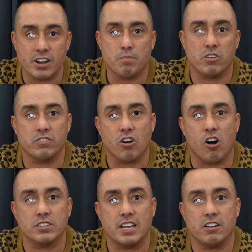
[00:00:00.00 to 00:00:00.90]
number of
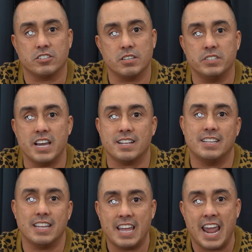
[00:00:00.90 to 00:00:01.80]
dogs that are
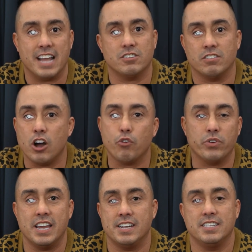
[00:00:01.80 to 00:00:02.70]
subjected to cancer and
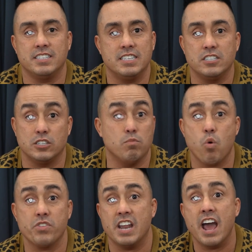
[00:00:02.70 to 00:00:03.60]
health-related diseases
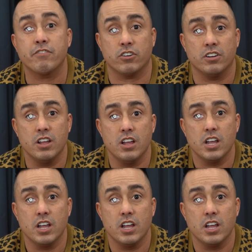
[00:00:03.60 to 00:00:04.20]
more than ever.